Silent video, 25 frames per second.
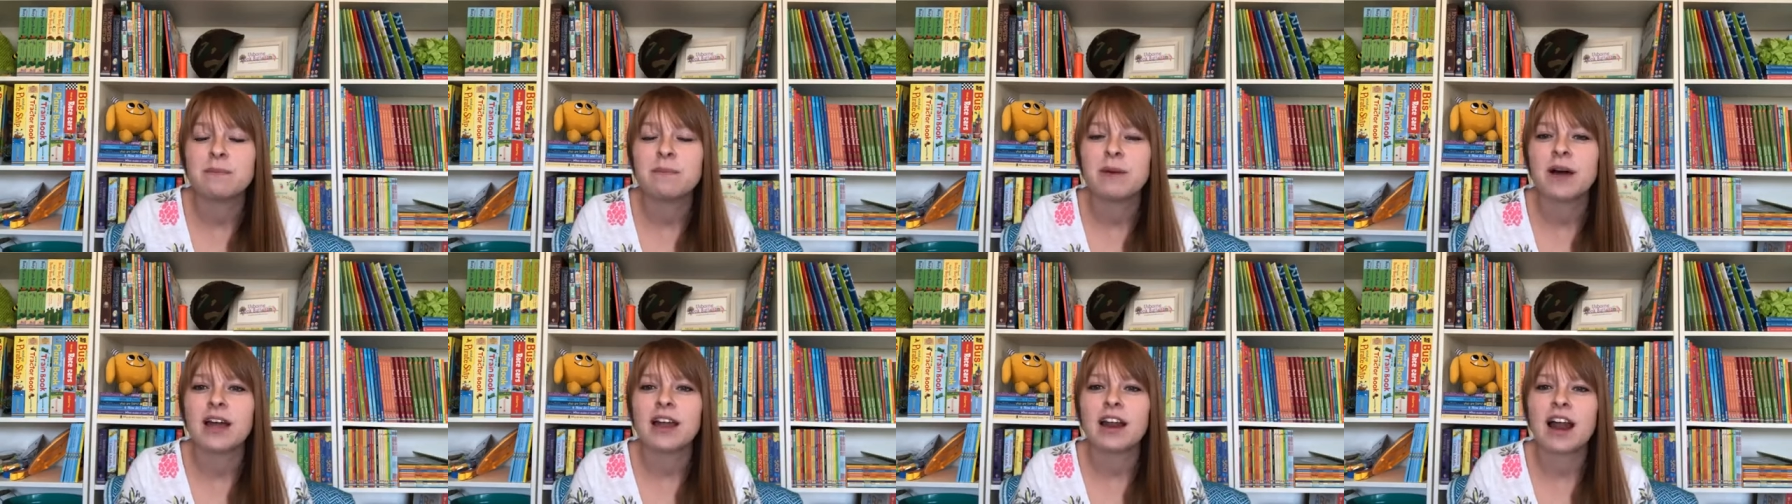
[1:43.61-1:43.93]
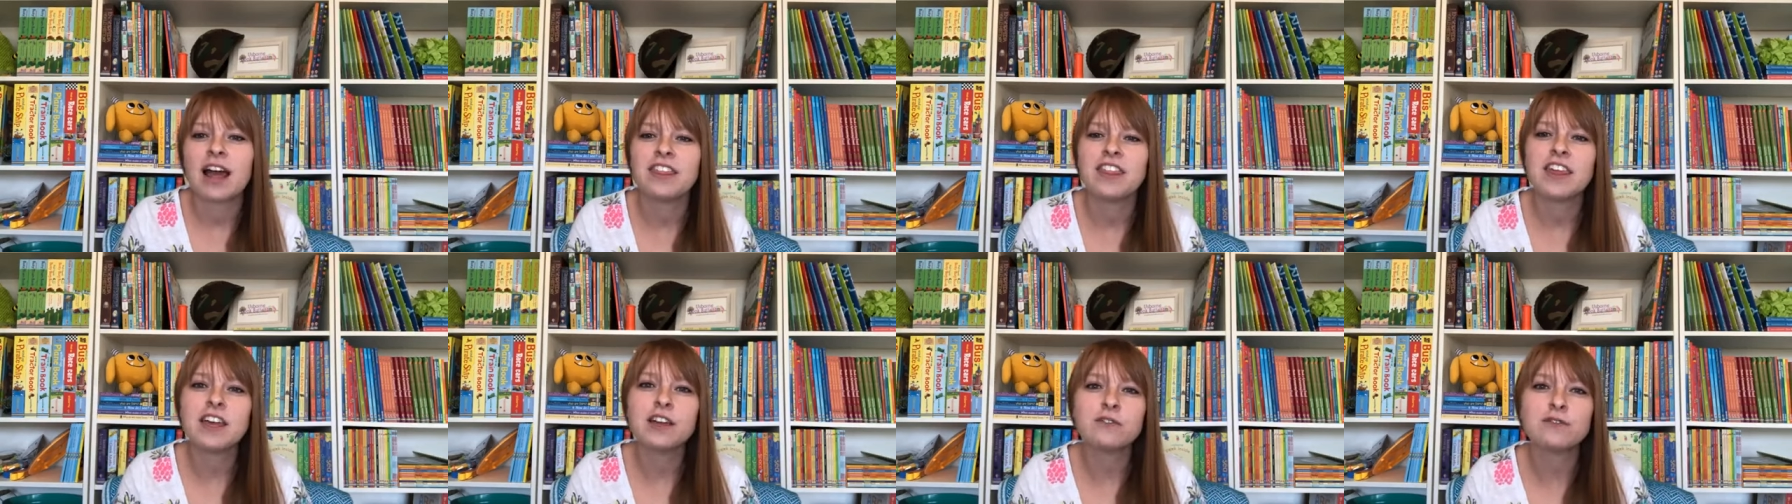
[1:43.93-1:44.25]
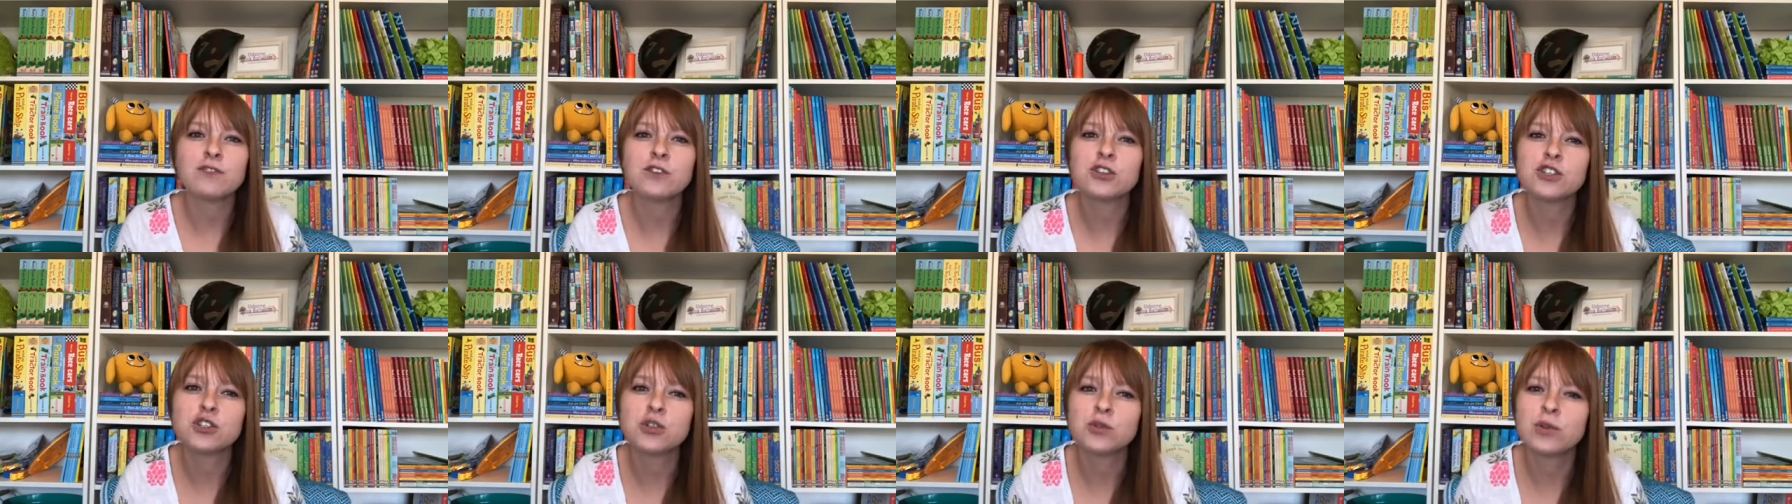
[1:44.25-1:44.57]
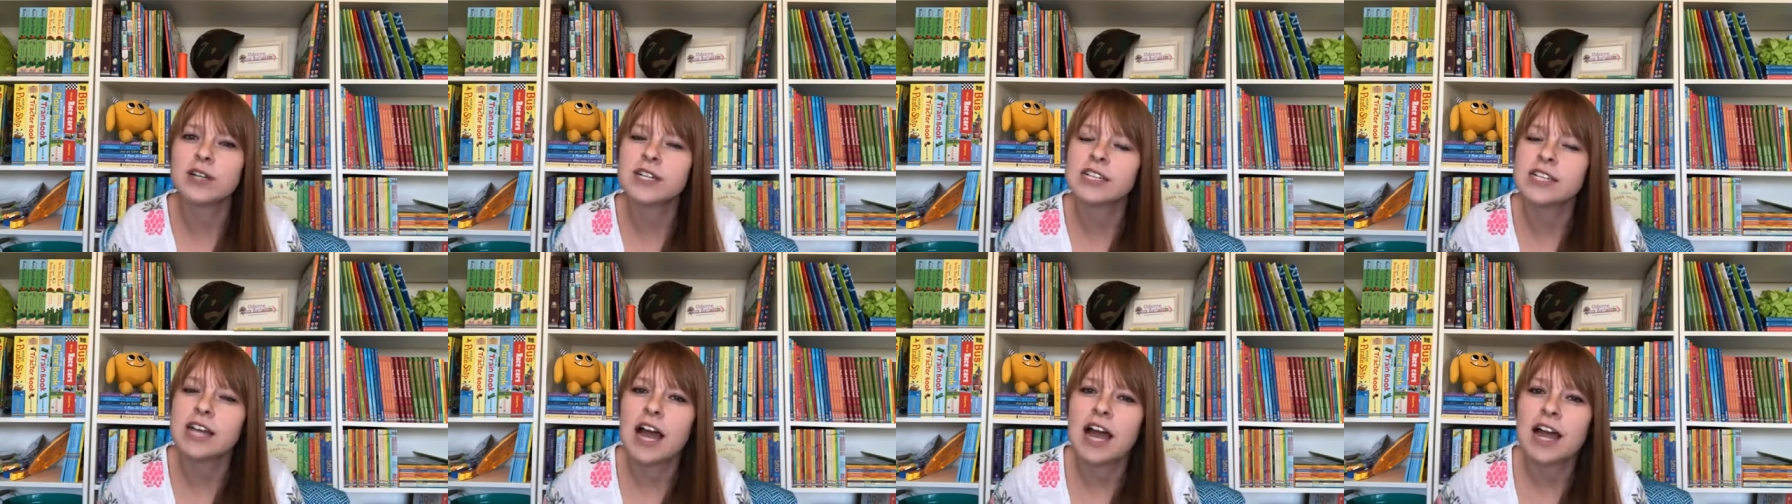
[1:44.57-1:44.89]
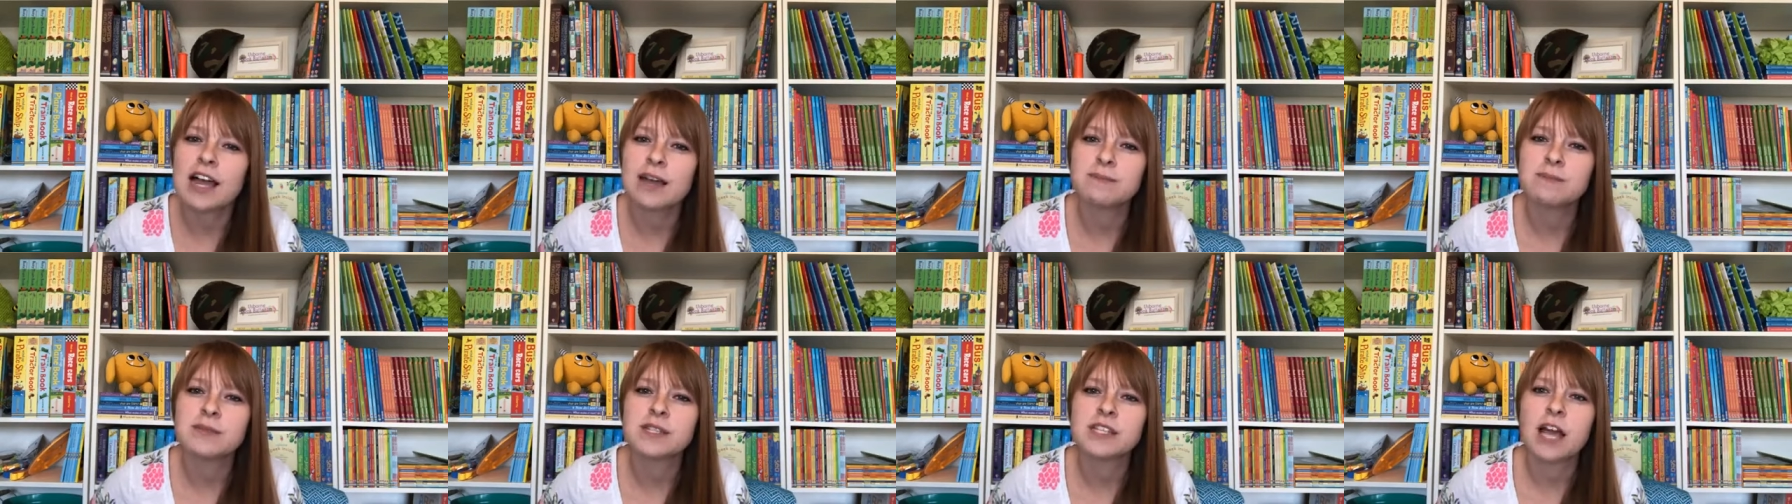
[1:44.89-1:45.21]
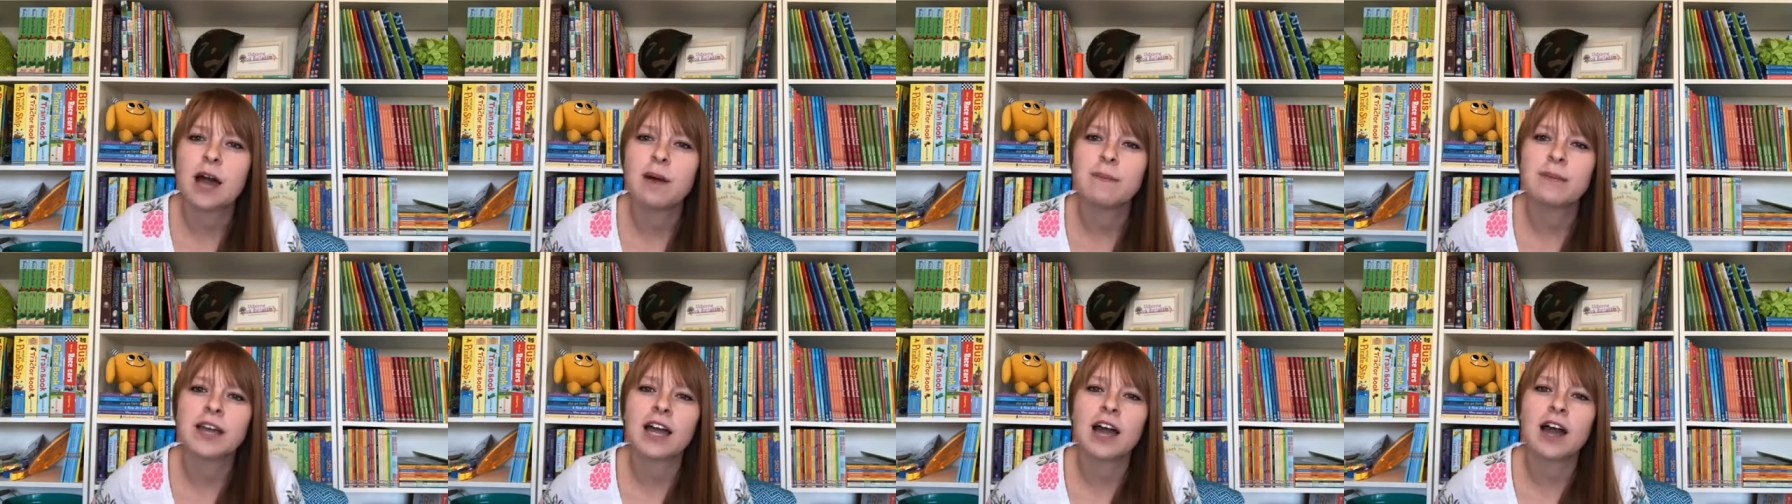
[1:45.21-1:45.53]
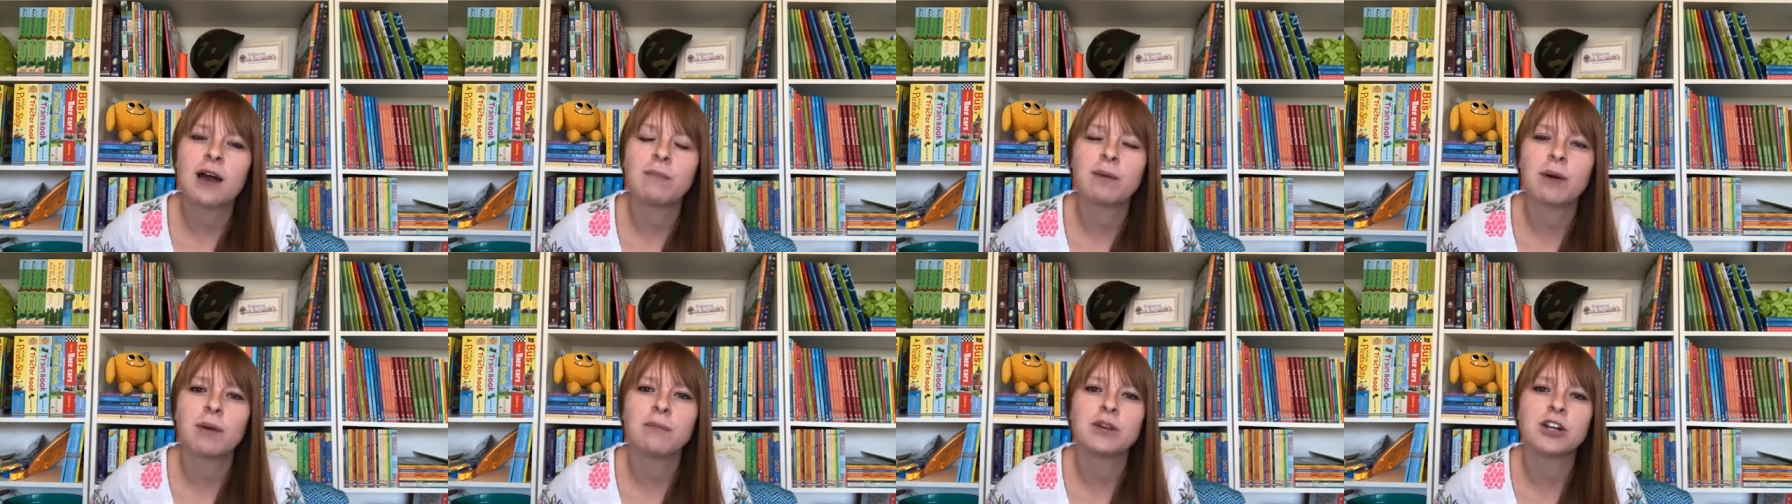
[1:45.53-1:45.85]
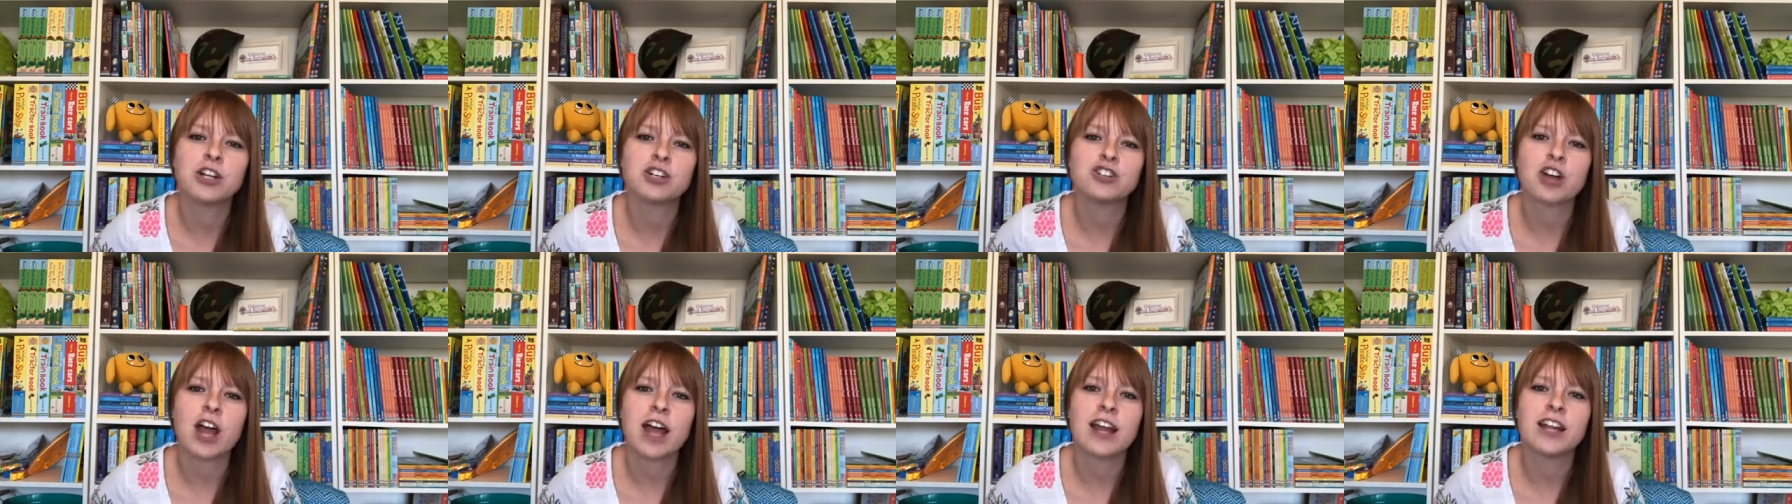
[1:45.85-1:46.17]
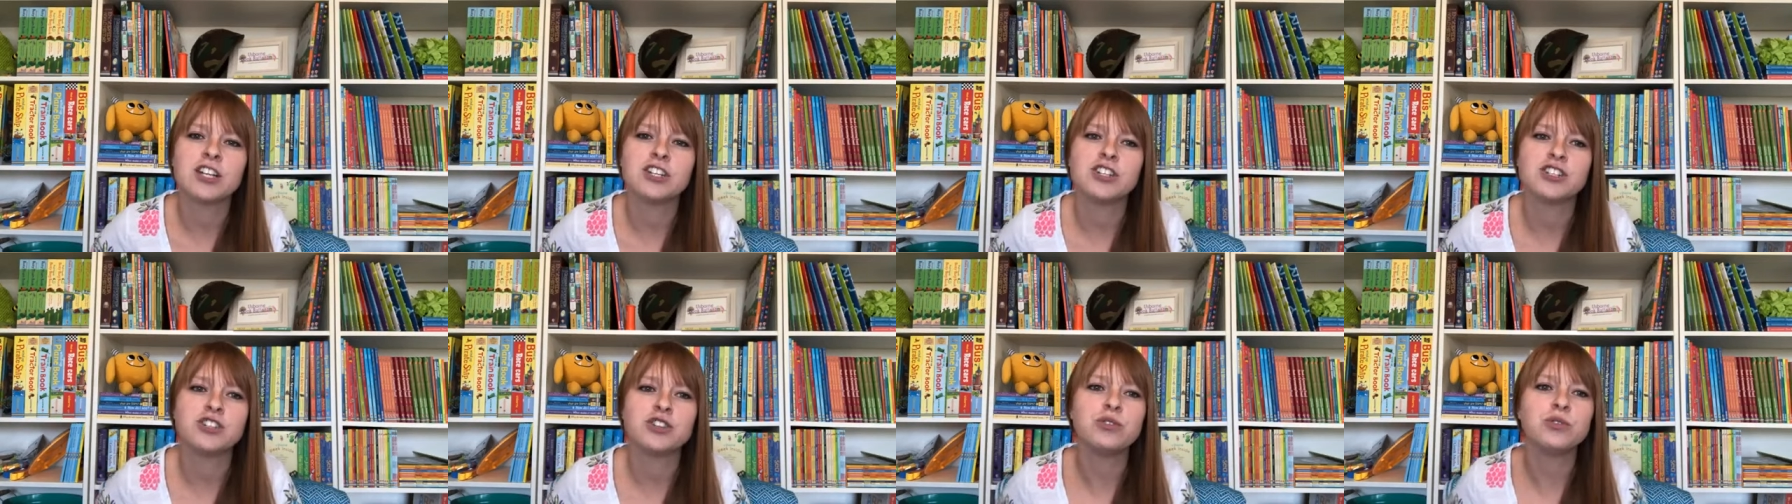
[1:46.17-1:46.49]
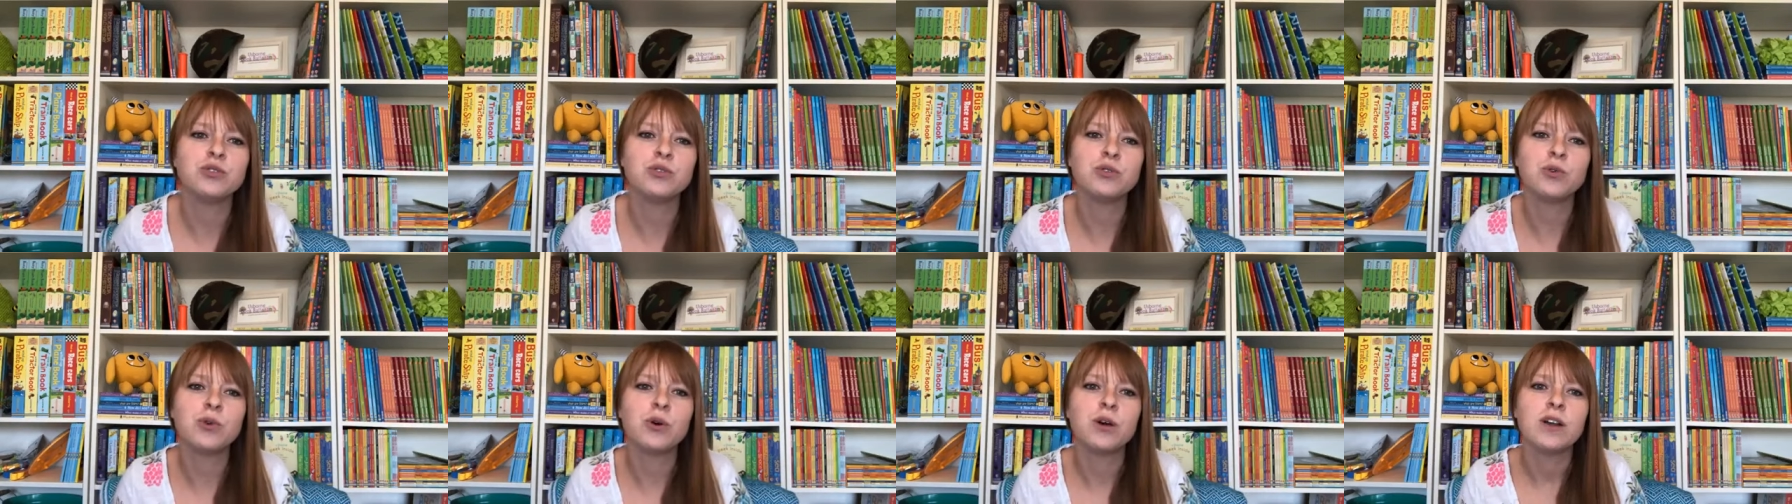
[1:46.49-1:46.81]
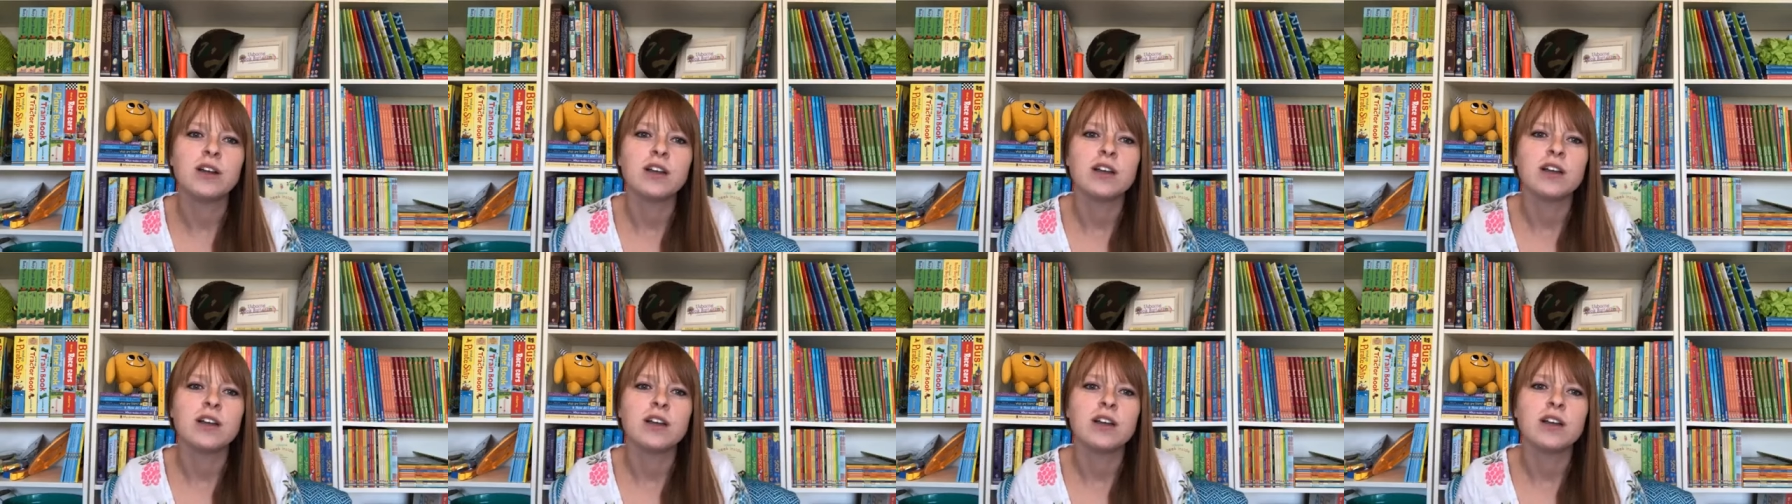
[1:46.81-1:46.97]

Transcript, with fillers: But I think for story times coming up, I'm going to try to do